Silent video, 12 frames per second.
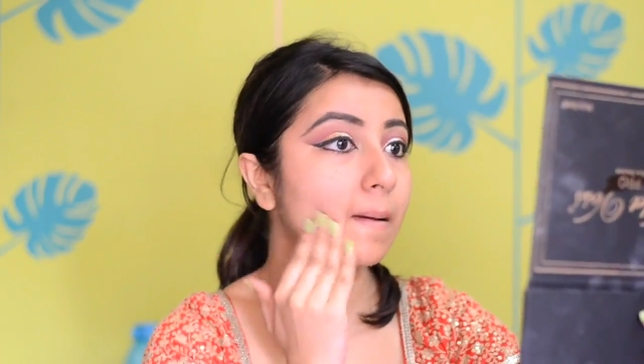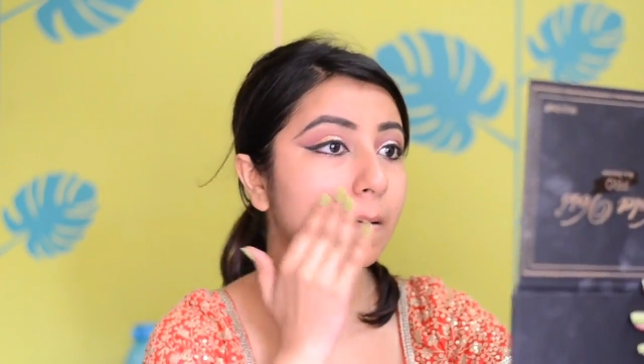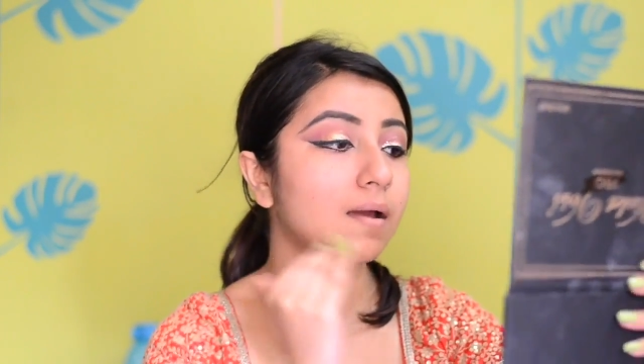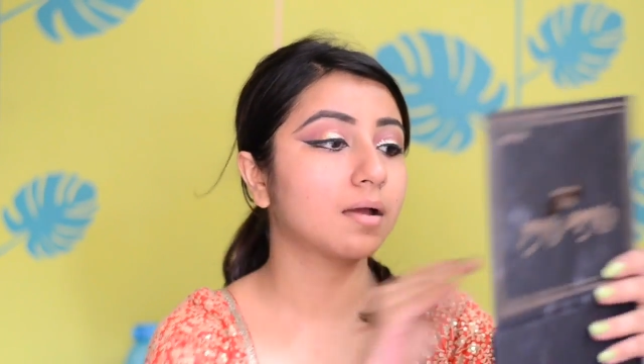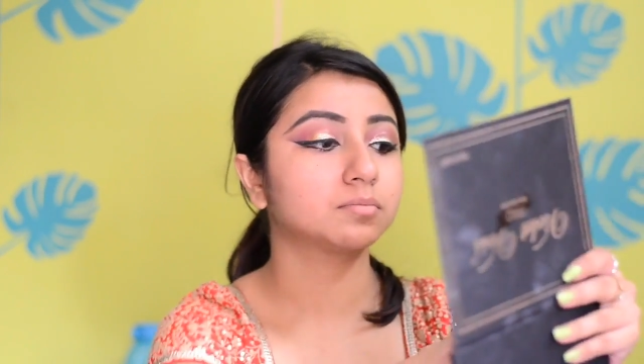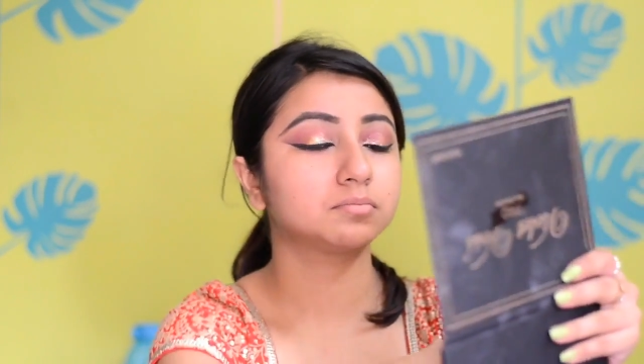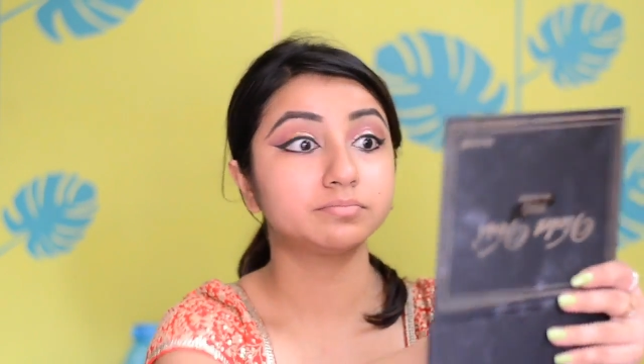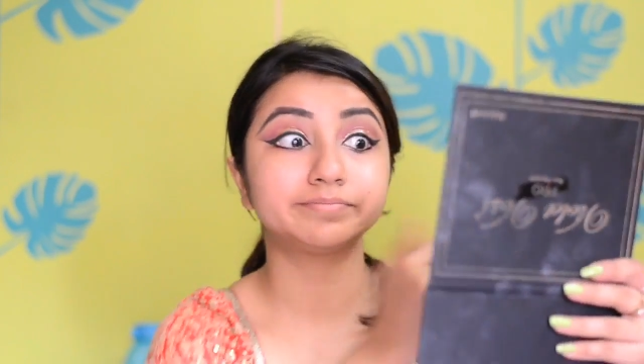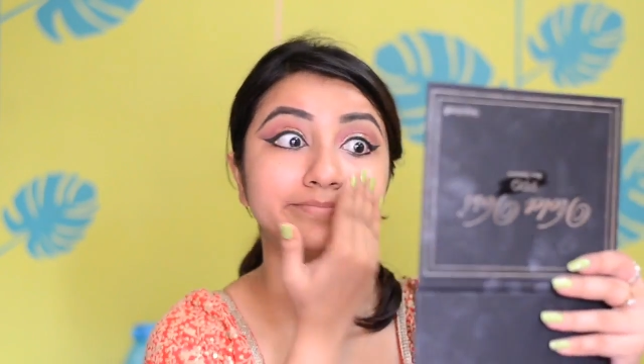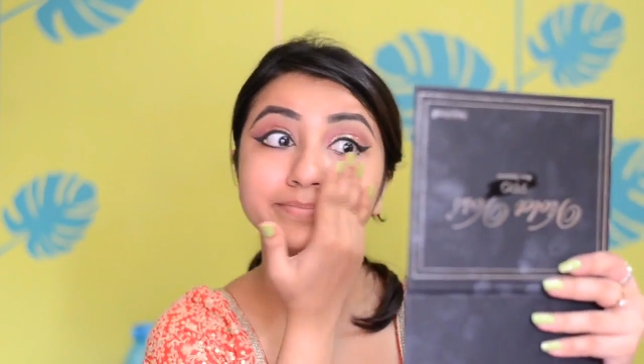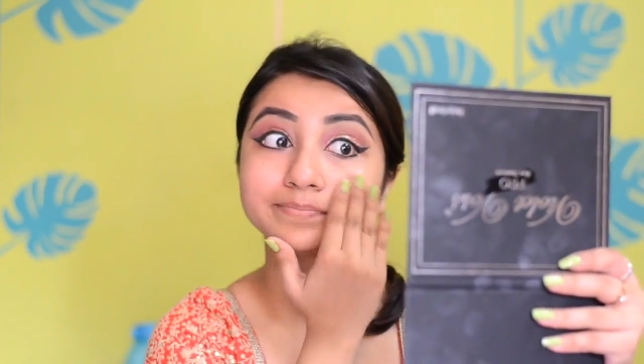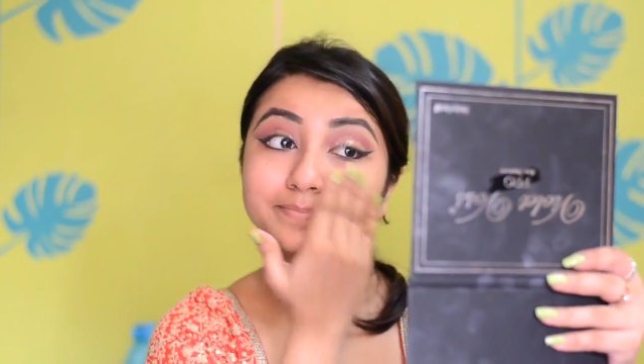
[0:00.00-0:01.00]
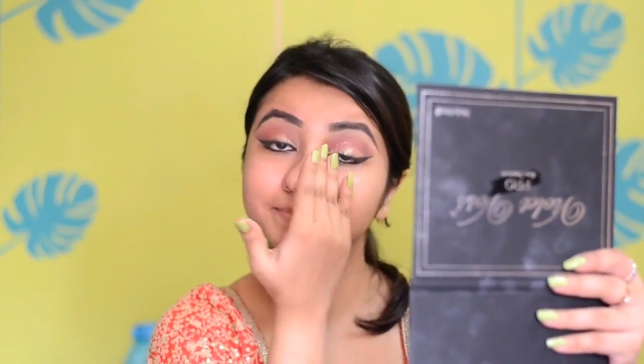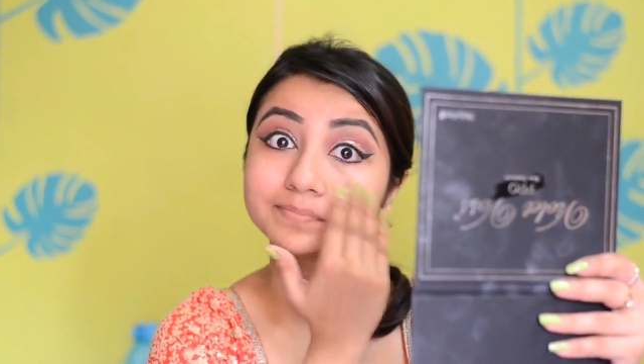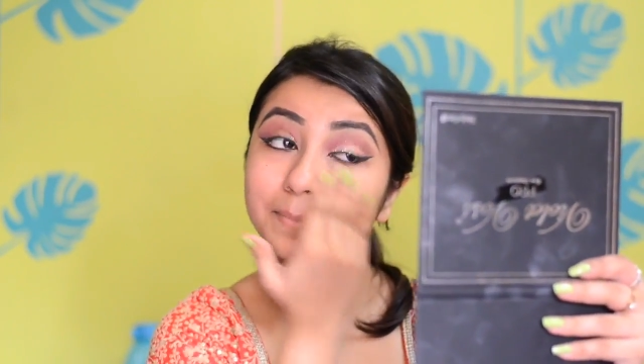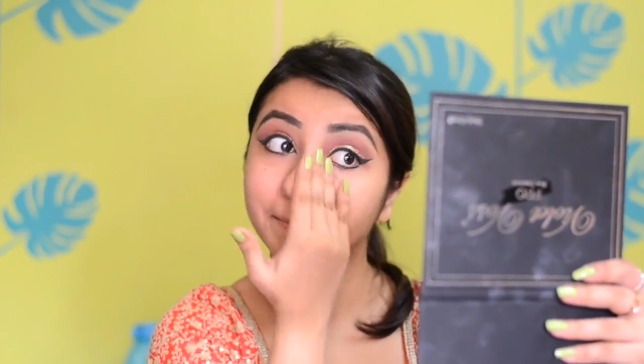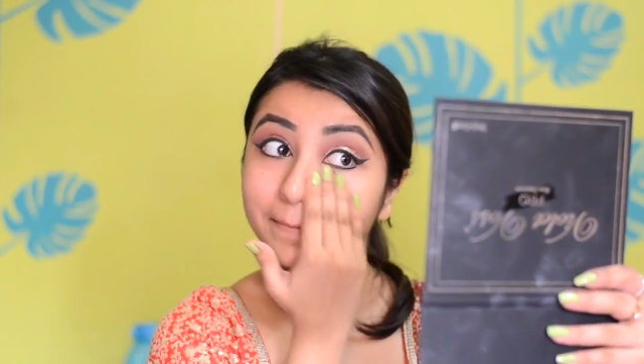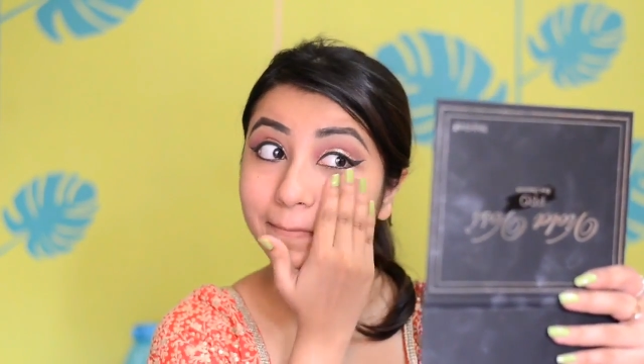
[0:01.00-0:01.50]
and very
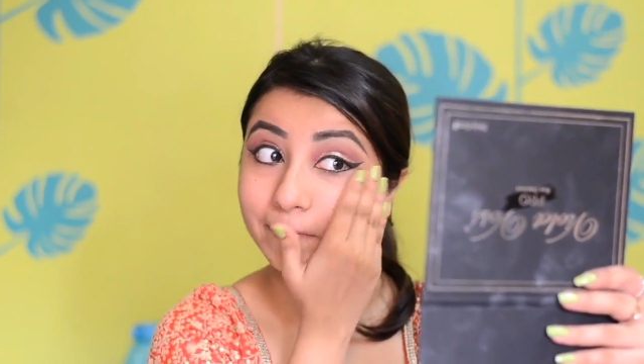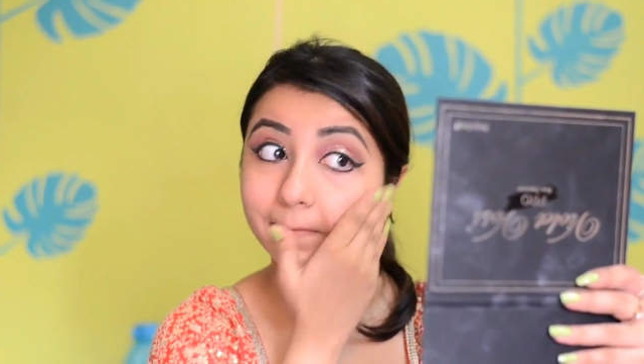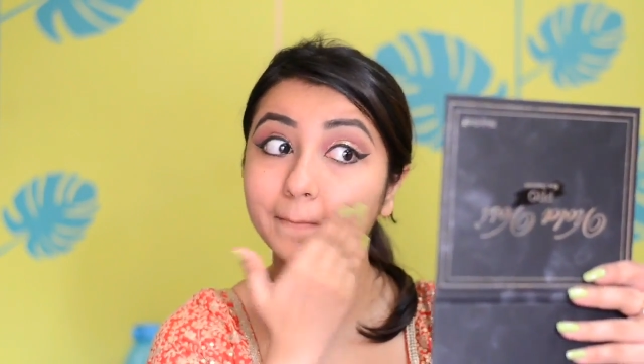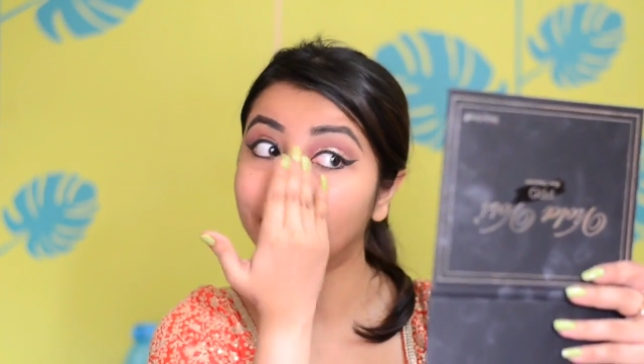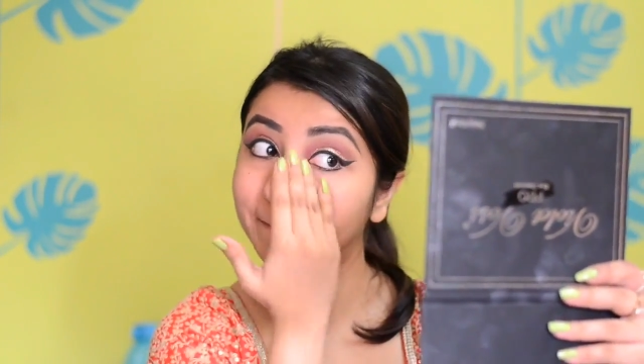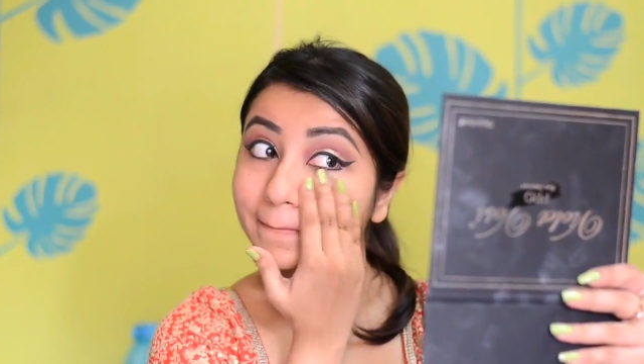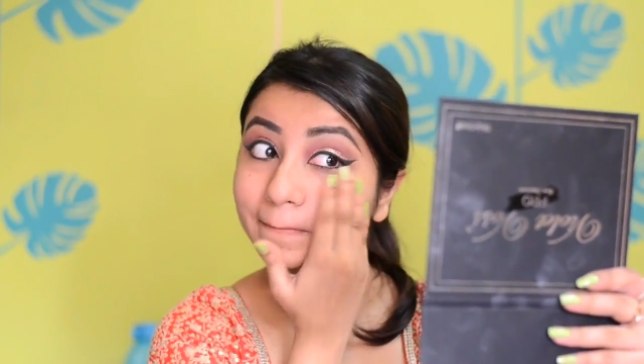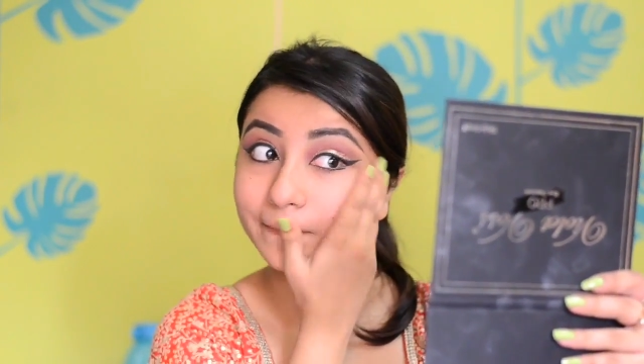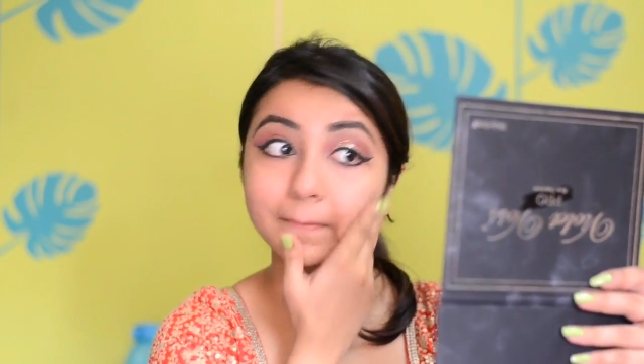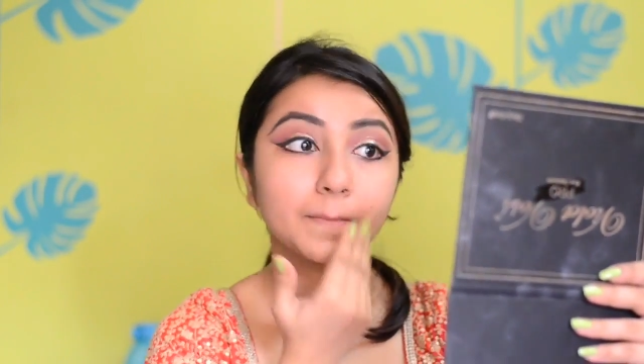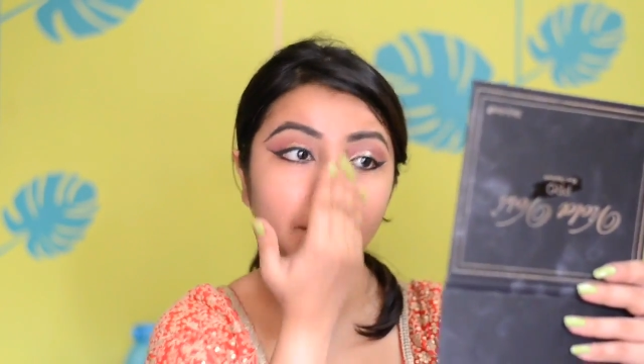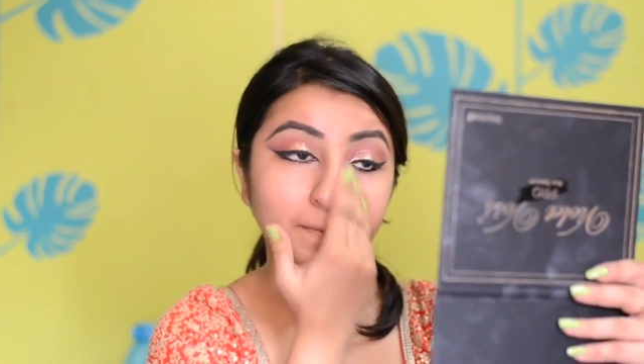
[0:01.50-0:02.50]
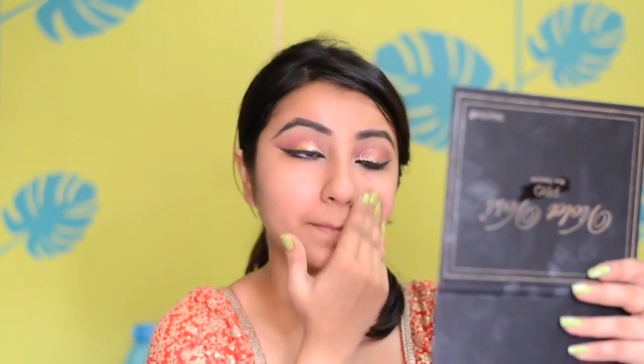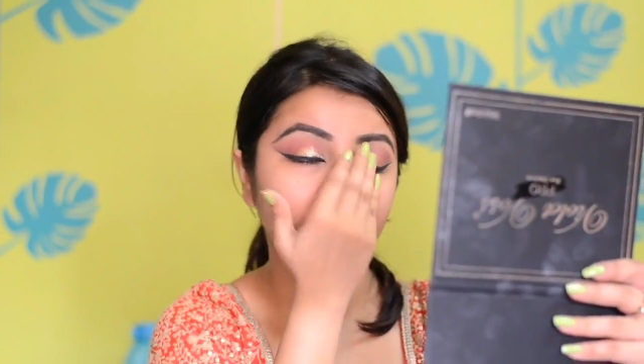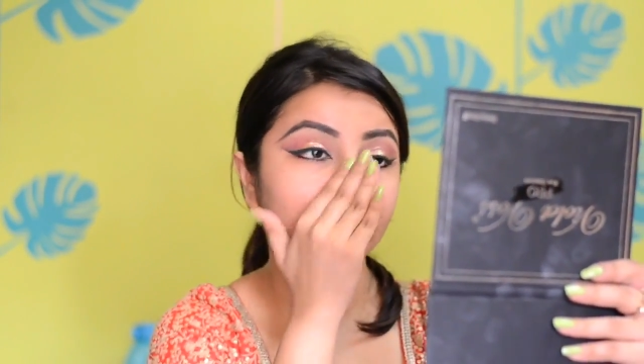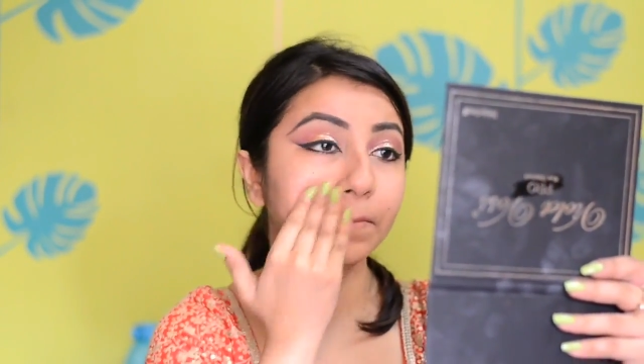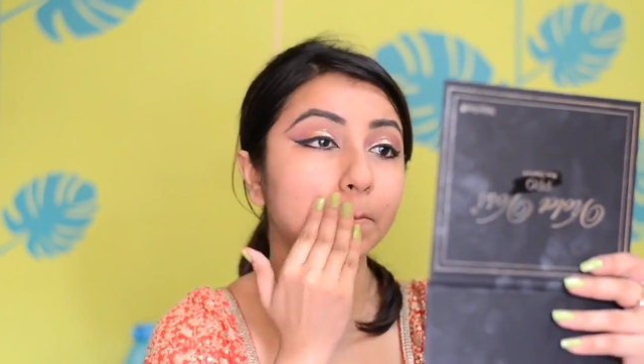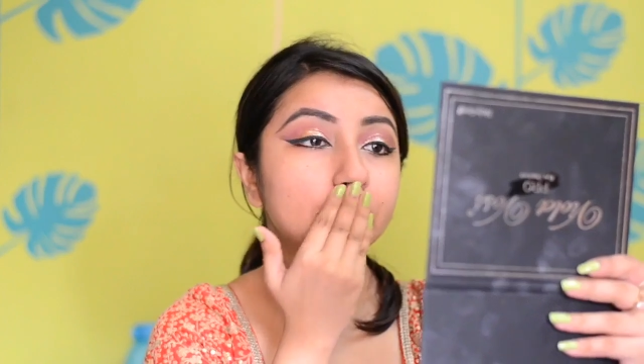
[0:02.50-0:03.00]
smoothing.
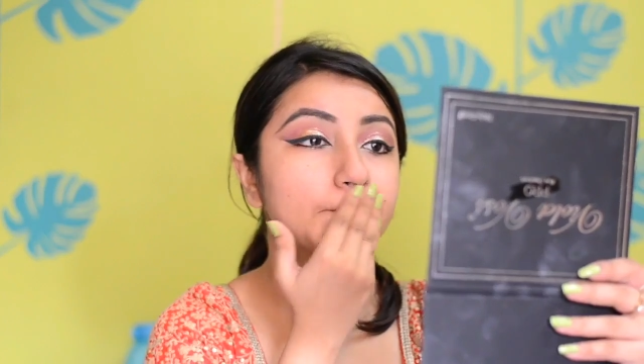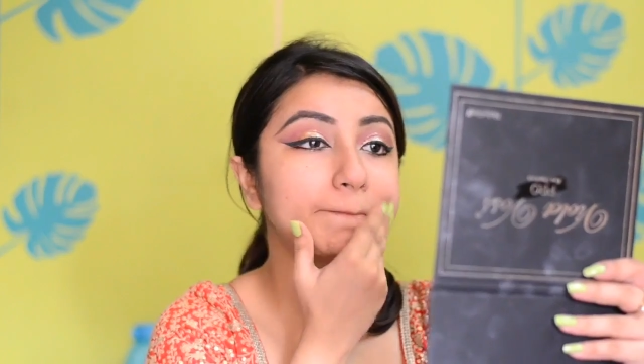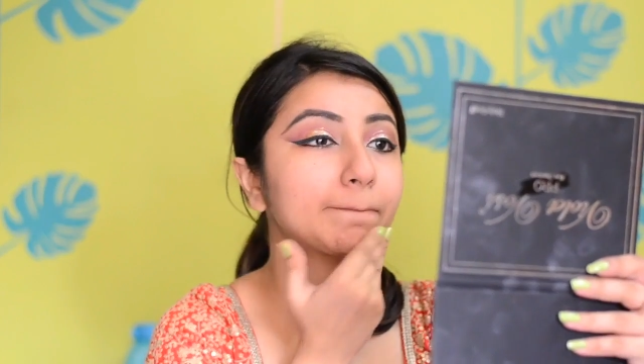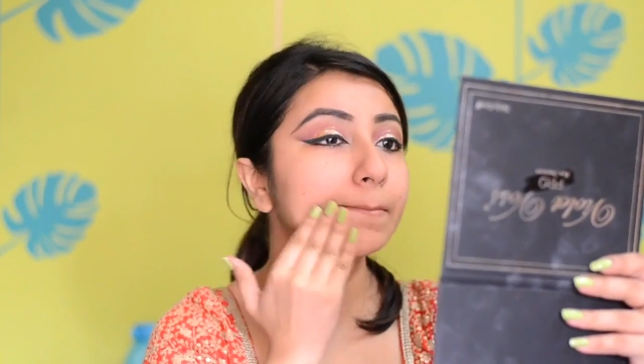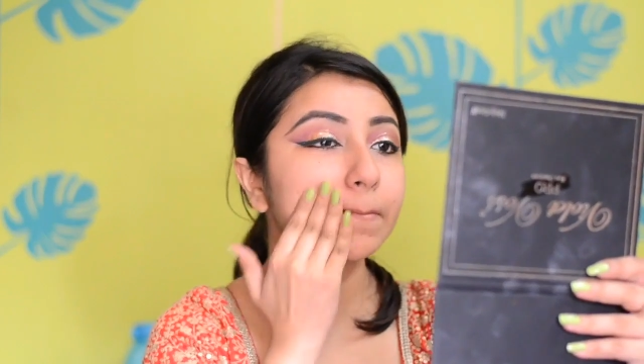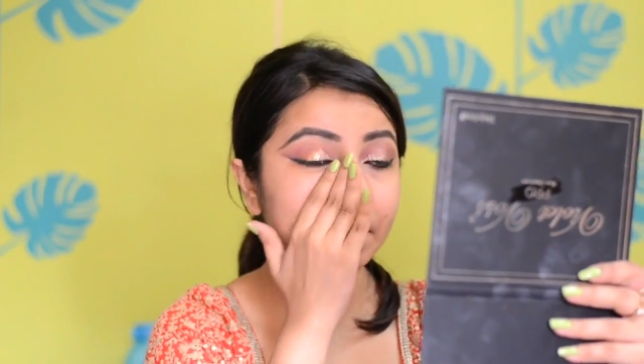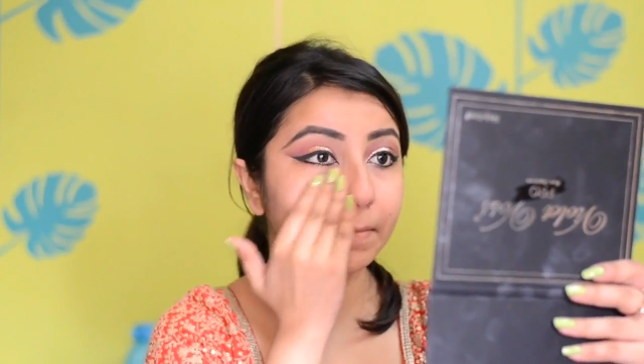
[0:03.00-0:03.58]
It also